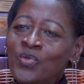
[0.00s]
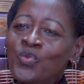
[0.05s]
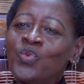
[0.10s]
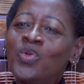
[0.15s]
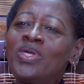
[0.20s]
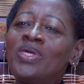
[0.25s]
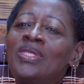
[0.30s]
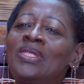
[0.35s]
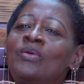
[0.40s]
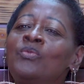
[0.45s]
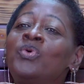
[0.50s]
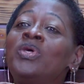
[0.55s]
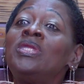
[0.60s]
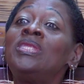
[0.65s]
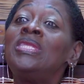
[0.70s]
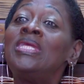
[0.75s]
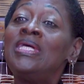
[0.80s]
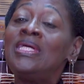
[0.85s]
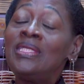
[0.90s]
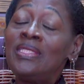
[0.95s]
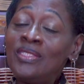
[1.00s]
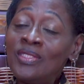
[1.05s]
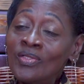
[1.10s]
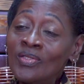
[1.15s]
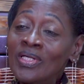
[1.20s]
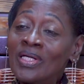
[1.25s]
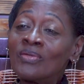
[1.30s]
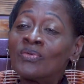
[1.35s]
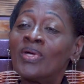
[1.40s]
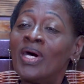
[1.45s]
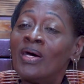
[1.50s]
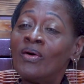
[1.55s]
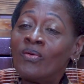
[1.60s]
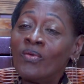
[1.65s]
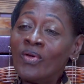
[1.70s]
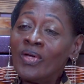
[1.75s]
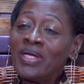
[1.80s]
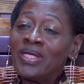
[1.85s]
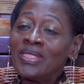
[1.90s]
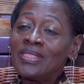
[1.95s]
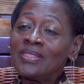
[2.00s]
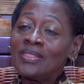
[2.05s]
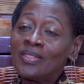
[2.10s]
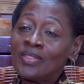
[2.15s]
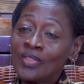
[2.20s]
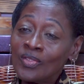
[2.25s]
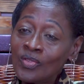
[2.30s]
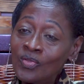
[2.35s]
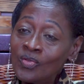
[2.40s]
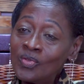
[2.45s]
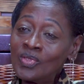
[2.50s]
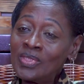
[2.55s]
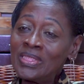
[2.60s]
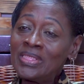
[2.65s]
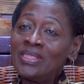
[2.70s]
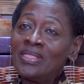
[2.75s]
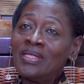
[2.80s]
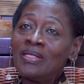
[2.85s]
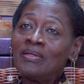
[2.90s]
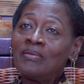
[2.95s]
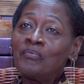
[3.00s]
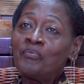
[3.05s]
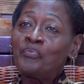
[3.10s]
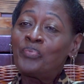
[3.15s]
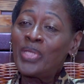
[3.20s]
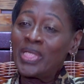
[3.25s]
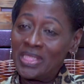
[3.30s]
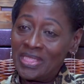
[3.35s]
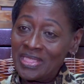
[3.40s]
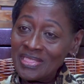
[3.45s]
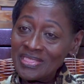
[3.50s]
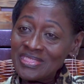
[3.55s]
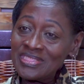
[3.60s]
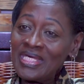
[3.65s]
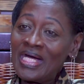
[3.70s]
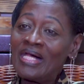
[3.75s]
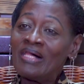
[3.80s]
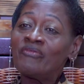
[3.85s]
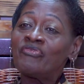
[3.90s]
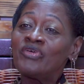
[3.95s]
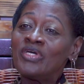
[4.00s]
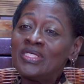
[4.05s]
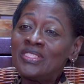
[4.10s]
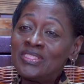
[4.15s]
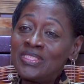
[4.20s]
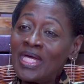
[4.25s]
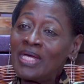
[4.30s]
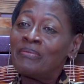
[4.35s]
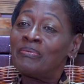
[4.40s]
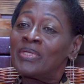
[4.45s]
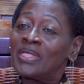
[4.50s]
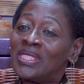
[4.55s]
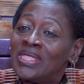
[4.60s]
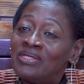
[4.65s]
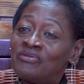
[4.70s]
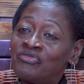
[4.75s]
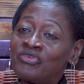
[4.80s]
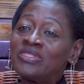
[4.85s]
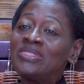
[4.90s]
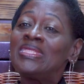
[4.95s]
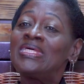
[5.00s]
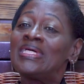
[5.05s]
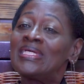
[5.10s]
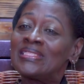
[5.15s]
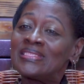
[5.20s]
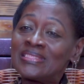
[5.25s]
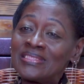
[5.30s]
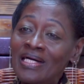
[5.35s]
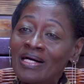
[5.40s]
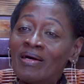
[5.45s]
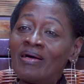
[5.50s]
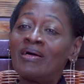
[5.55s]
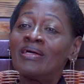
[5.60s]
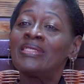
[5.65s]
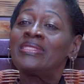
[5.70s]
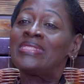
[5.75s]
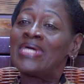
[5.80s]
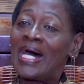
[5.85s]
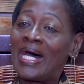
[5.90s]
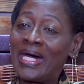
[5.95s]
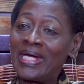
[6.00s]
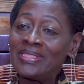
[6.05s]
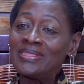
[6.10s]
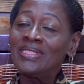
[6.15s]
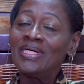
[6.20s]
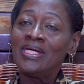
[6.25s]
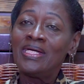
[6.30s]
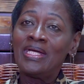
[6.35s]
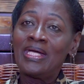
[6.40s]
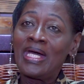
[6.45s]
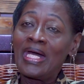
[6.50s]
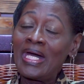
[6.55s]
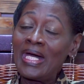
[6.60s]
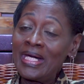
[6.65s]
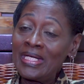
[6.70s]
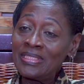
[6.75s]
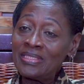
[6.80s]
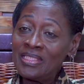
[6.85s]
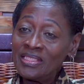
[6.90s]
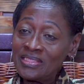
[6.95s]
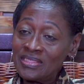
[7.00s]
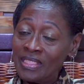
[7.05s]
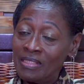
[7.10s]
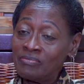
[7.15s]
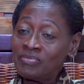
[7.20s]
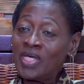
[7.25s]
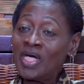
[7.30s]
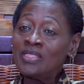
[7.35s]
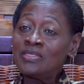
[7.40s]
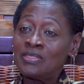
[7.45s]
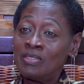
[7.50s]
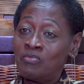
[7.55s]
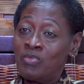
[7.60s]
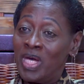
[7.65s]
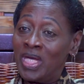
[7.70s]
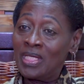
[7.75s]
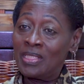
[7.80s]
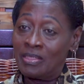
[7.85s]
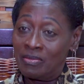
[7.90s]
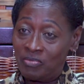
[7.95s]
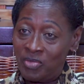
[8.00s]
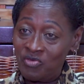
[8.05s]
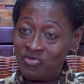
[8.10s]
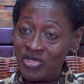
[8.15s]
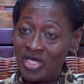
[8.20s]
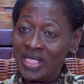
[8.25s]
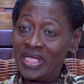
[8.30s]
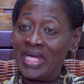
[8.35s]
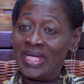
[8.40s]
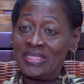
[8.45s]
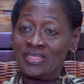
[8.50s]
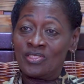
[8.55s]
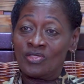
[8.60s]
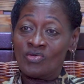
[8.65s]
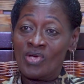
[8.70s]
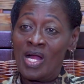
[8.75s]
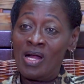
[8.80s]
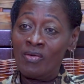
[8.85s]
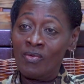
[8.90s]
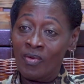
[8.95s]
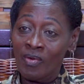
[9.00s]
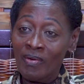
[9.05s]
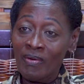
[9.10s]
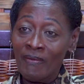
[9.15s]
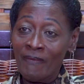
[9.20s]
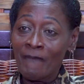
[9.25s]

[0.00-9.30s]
we need you around, don't put yourself in jeopardy for this or that. And sometimes the men could be very headstrong.